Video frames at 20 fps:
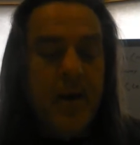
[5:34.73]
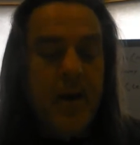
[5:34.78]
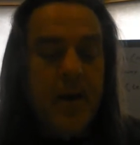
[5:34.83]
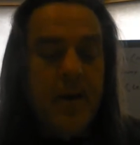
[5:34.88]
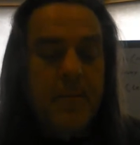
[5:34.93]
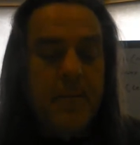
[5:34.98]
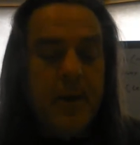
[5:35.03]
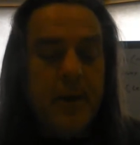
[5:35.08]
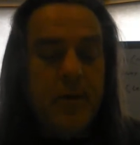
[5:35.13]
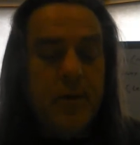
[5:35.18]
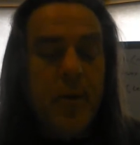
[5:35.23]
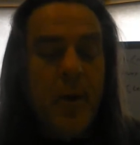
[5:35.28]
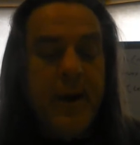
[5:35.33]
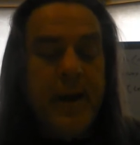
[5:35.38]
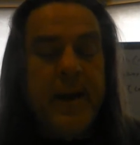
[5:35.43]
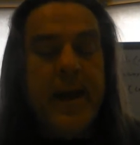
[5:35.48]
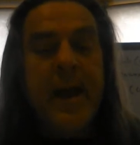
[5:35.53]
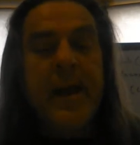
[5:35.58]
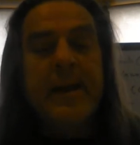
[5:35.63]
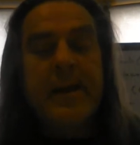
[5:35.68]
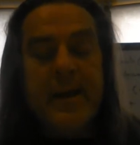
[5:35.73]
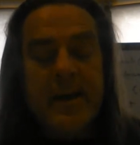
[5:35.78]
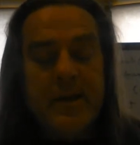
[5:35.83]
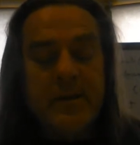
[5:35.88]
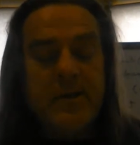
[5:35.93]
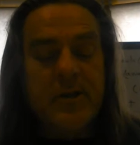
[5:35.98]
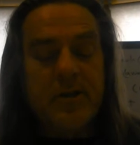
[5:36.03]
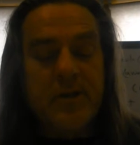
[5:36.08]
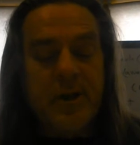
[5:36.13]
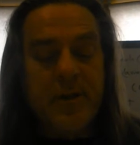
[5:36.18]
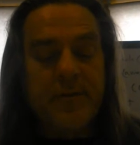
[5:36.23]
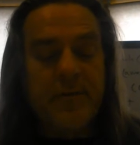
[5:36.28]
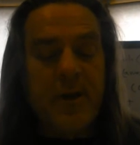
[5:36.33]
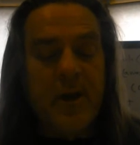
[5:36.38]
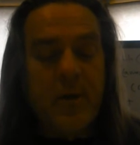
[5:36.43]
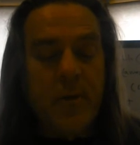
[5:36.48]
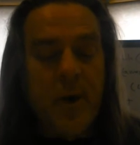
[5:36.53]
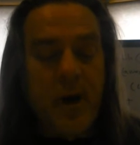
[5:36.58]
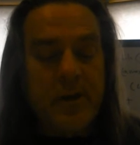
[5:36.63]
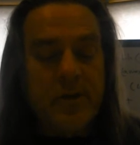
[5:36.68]
But 28 is a shifting
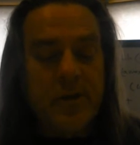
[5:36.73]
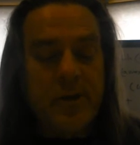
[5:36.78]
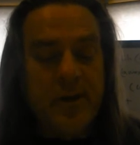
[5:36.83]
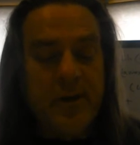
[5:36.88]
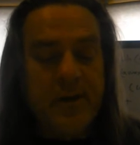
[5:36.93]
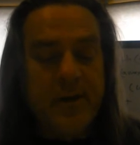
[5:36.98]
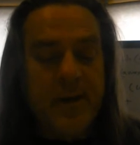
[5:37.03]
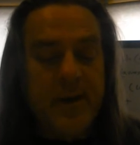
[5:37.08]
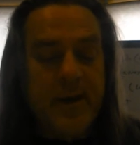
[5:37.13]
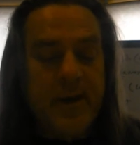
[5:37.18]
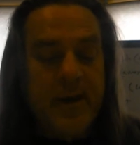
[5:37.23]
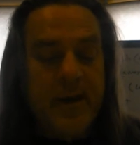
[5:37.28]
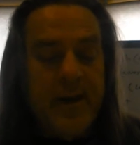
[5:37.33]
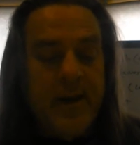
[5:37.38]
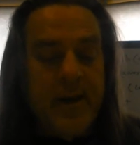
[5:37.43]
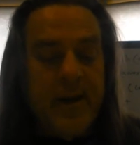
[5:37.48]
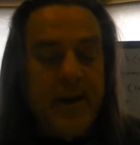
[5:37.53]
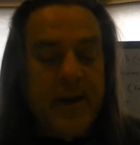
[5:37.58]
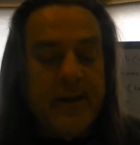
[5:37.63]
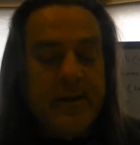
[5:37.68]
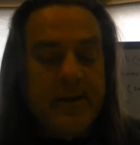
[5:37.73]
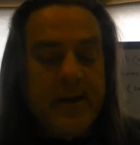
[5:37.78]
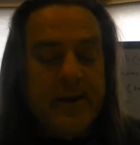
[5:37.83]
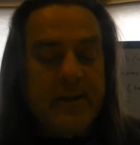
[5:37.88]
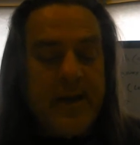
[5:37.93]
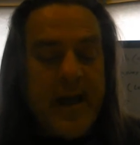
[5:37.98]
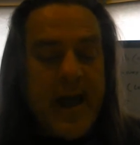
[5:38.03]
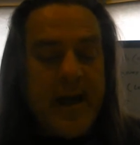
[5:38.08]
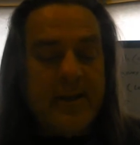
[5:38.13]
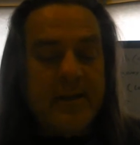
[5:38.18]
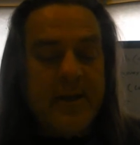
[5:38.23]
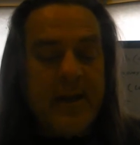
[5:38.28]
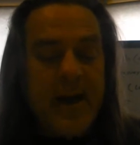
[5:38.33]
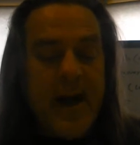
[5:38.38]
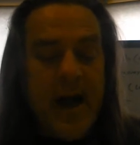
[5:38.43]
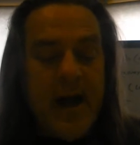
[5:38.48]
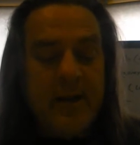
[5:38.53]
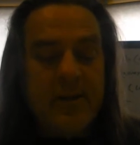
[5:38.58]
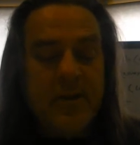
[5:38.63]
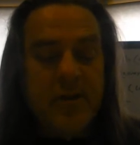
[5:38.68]
question. It says, as the
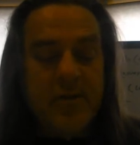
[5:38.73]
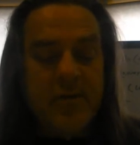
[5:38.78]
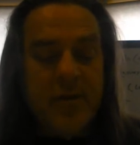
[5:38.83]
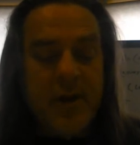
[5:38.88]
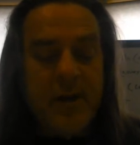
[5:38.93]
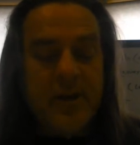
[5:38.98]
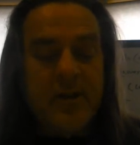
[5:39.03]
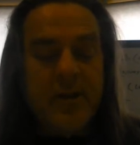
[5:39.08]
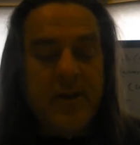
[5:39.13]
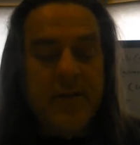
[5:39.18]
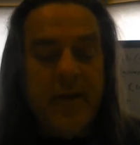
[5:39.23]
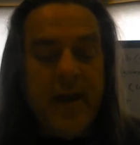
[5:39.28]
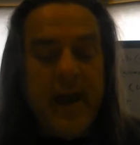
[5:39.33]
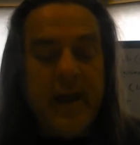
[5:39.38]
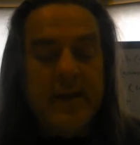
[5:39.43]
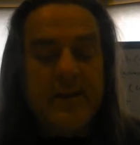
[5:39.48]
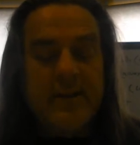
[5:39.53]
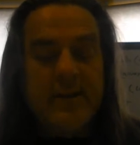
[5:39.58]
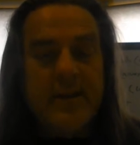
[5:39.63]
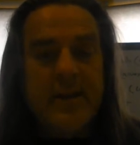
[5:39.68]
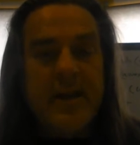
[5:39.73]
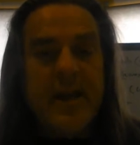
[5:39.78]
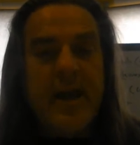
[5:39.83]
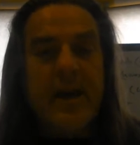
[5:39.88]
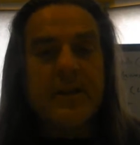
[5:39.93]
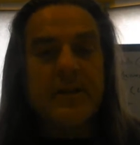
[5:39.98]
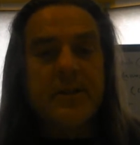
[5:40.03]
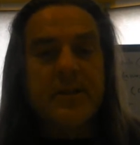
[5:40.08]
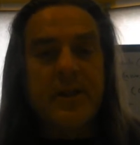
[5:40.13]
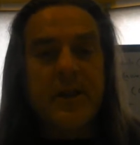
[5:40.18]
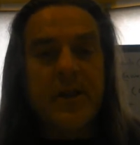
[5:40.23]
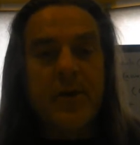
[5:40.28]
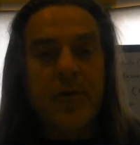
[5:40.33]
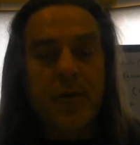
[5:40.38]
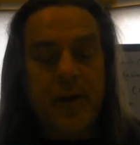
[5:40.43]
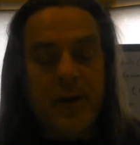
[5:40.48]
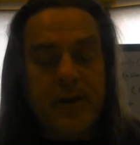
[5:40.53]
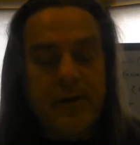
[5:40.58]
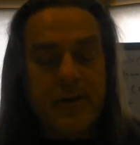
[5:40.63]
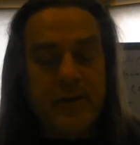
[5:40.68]
concentration of HCl
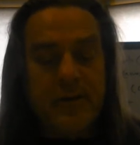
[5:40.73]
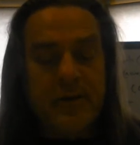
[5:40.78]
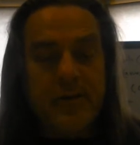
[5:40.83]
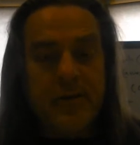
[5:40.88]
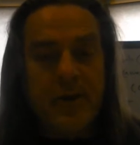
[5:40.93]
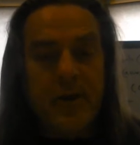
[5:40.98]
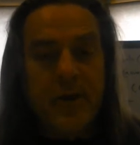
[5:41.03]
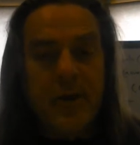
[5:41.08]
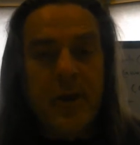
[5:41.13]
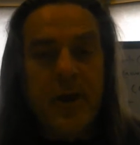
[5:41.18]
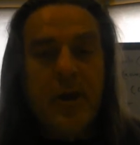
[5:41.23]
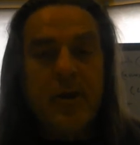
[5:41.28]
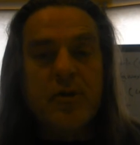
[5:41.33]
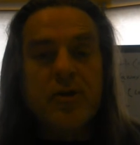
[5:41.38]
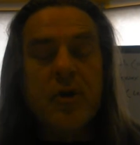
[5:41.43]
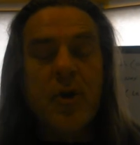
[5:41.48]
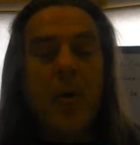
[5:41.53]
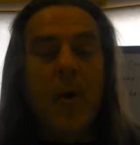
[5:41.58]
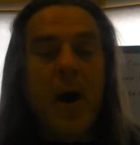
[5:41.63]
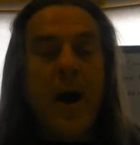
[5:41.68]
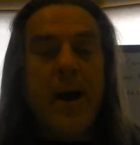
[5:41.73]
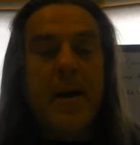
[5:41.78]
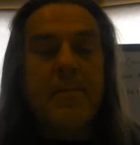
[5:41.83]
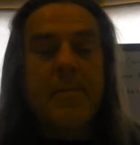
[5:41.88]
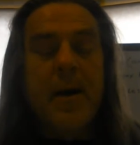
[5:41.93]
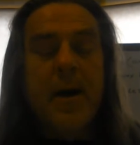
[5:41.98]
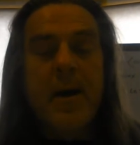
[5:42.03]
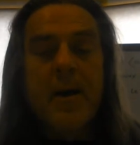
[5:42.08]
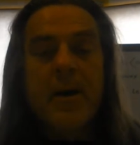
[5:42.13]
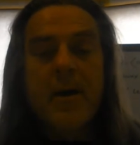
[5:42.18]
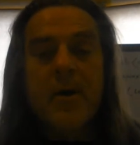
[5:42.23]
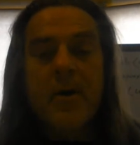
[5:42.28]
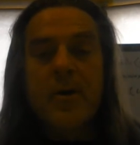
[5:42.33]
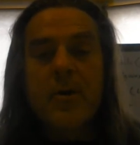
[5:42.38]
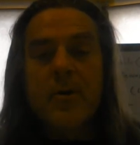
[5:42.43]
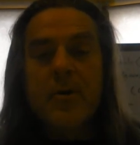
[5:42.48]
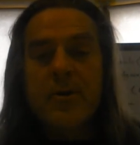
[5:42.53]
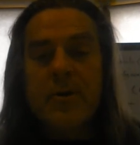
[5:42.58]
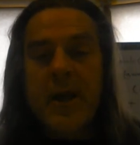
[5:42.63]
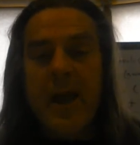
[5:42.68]
decreases. So I'm
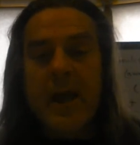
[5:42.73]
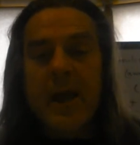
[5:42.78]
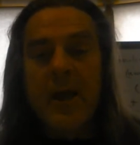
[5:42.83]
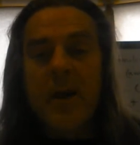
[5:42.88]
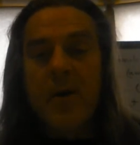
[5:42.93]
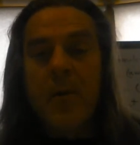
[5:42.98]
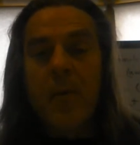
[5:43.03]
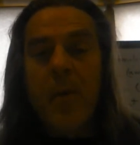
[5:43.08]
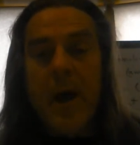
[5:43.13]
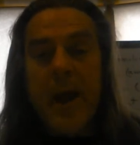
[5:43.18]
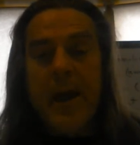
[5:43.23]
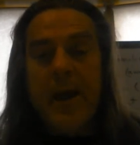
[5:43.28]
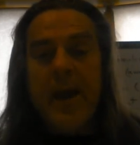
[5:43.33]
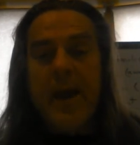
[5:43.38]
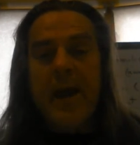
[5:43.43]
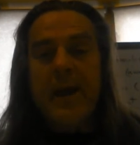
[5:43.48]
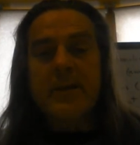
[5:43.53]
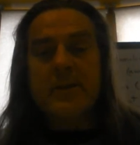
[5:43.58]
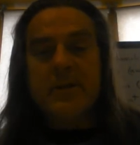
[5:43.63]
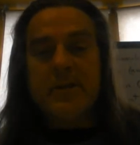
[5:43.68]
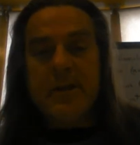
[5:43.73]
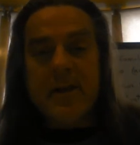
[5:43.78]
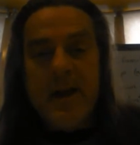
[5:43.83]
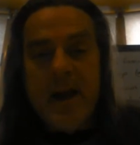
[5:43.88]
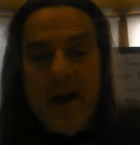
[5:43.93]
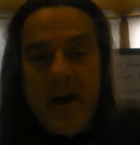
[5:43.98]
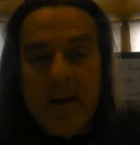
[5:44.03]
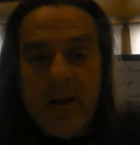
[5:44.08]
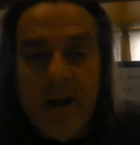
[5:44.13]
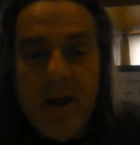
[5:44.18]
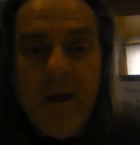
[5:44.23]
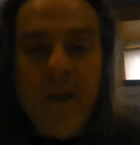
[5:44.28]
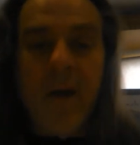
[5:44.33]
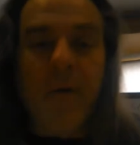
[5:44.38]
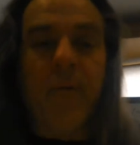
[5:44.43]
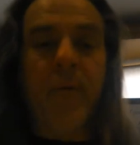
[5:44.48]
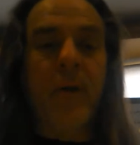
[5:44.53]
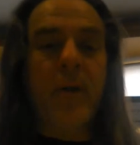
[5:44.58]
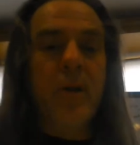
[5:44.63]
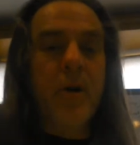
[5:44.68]
taking away HCl.
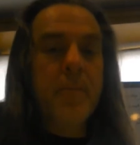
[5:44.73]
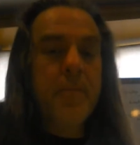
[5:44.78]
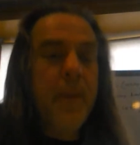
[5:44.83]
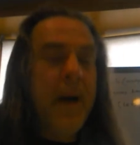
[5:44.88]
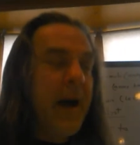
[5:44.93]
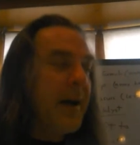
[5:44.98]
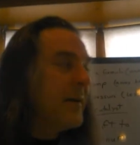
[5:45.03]
If we look back